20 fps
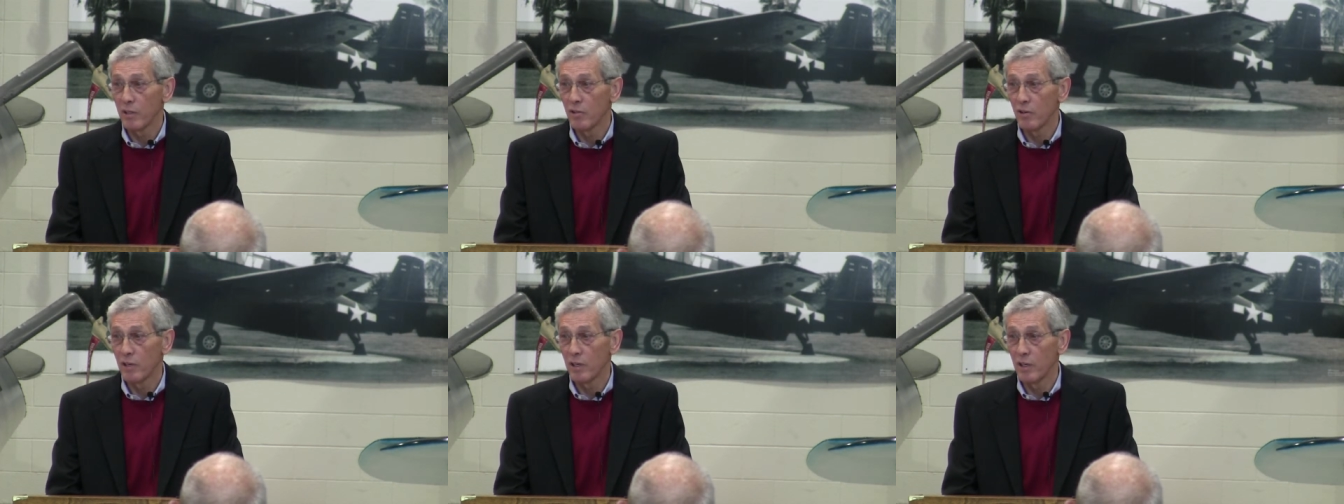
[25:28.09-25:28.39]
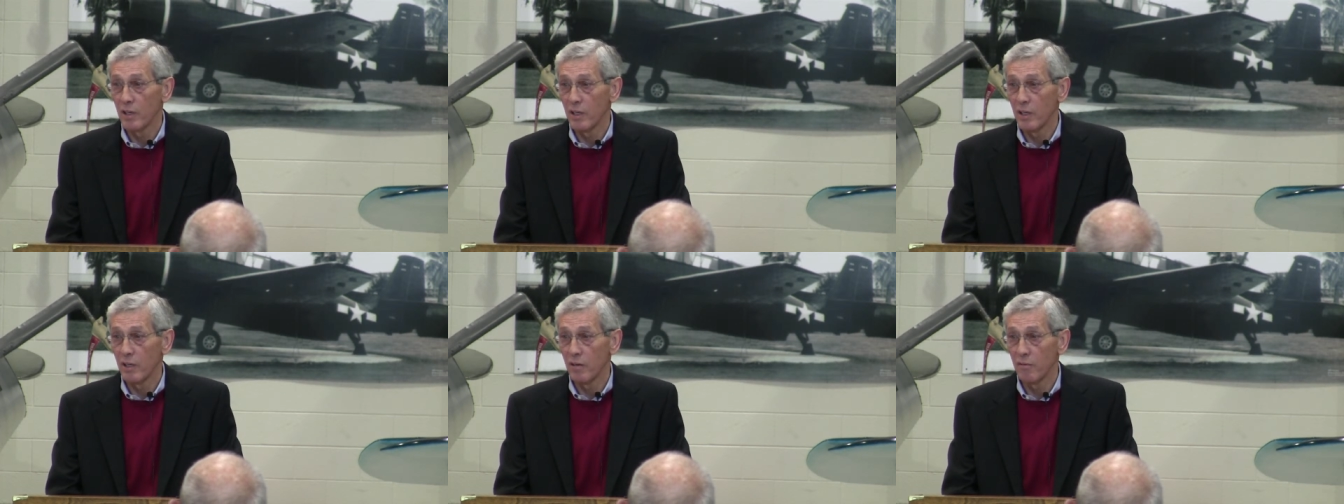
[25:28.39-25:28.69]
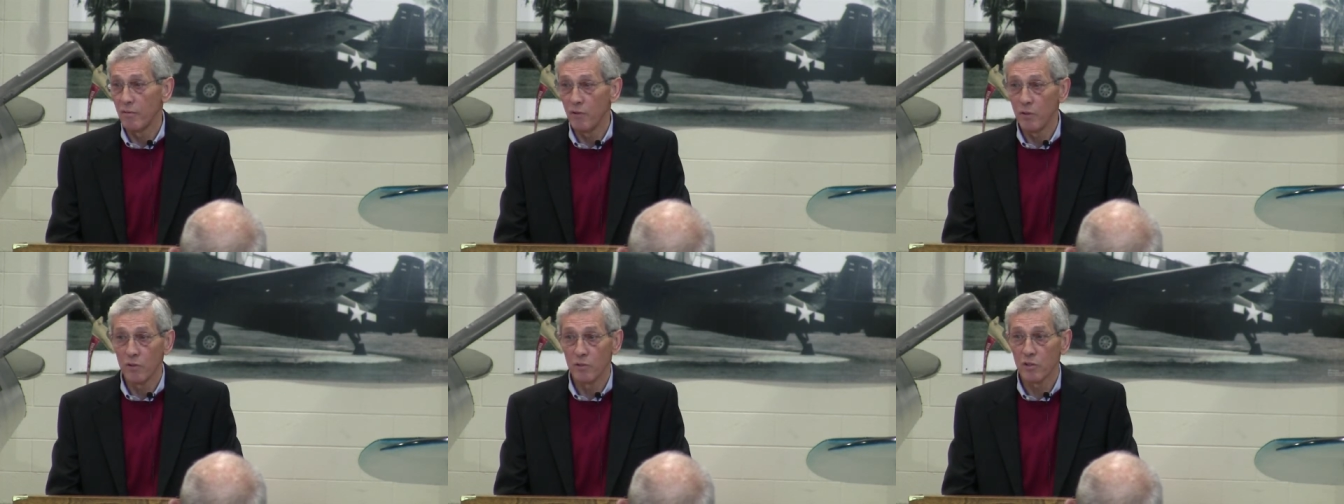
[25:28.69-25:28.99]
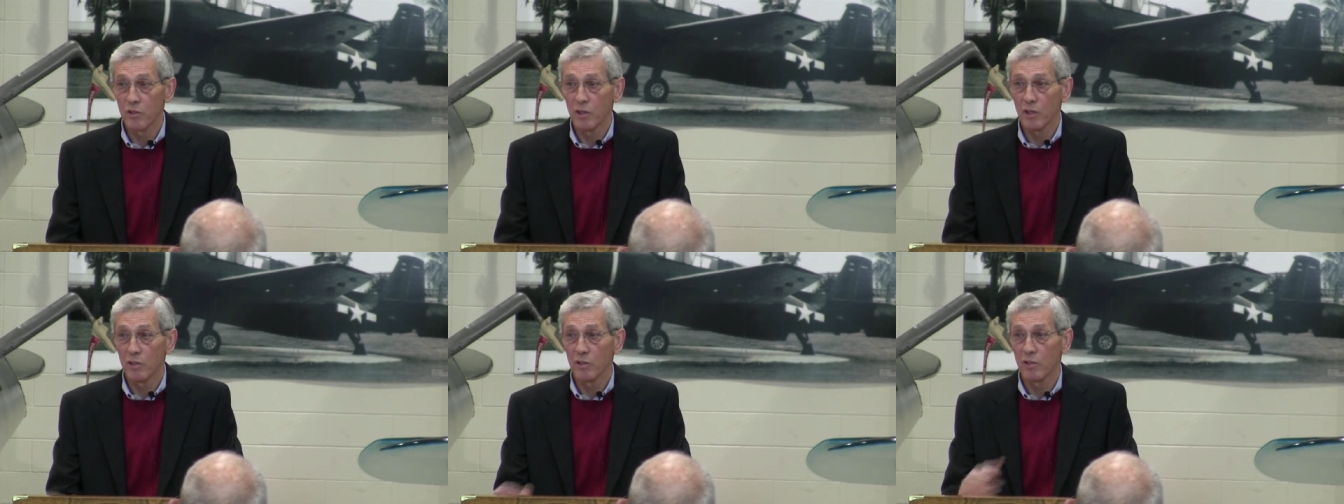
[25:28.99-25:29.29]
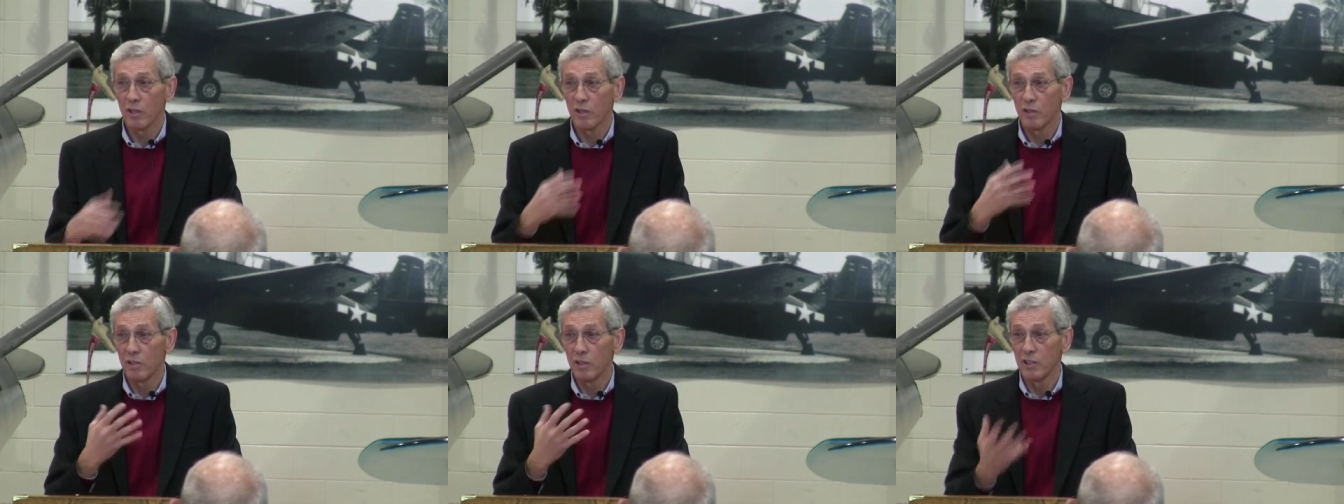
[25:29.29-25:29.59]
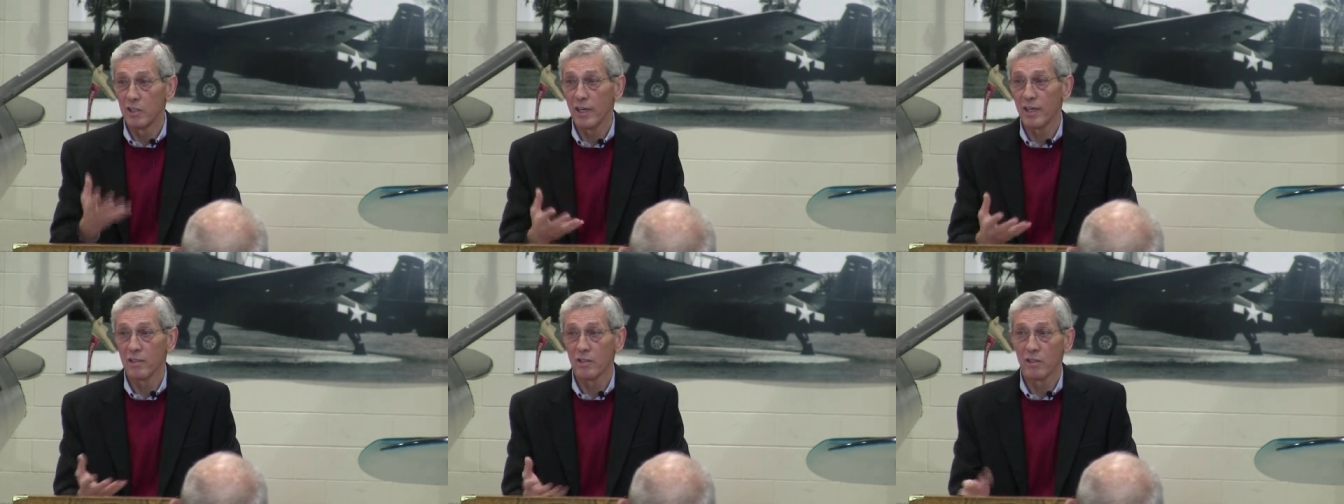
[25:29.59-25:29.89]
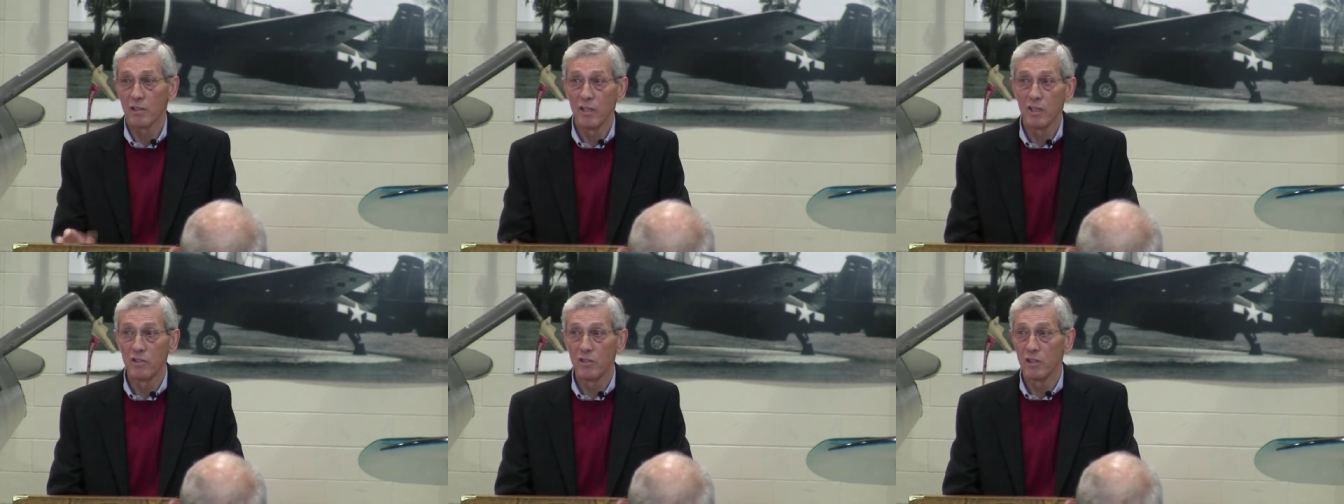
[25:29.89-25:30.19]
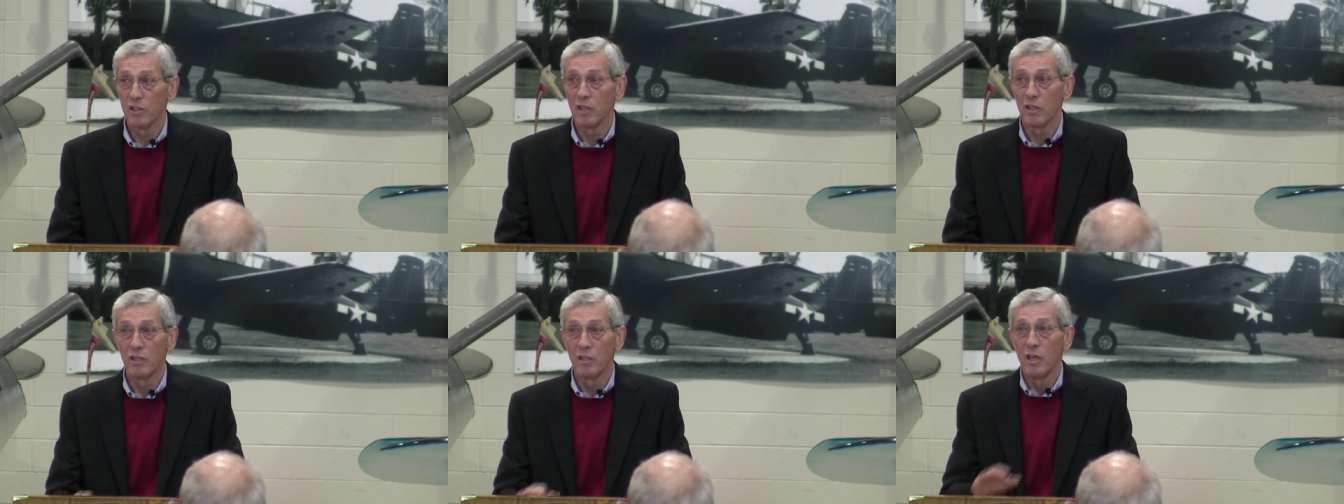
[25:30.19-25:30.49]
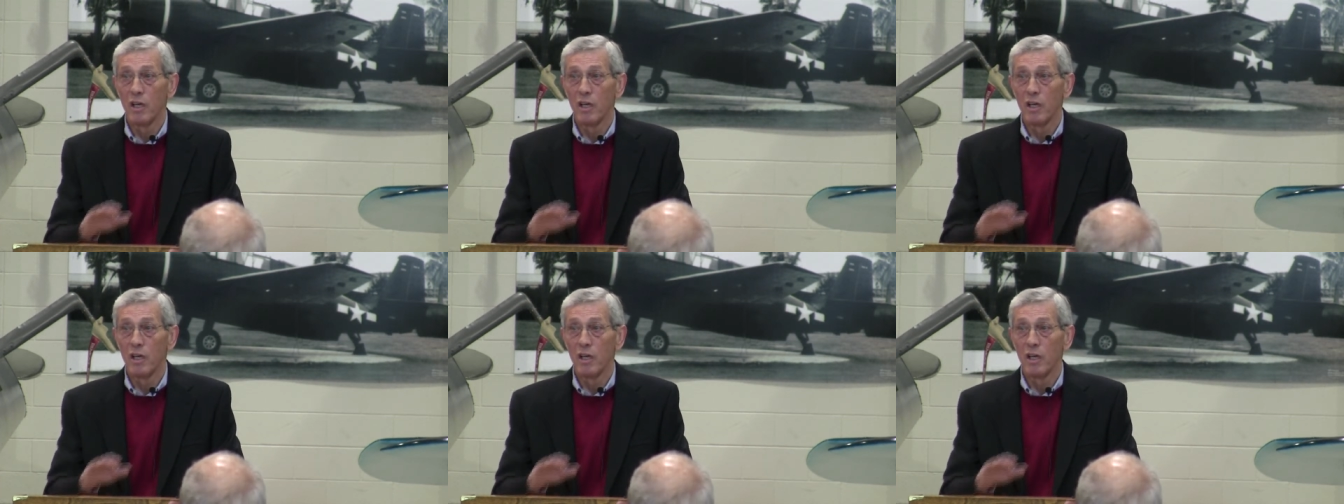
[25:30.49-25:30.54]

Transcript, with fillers: penetrated any fuel cells other than his actual engine.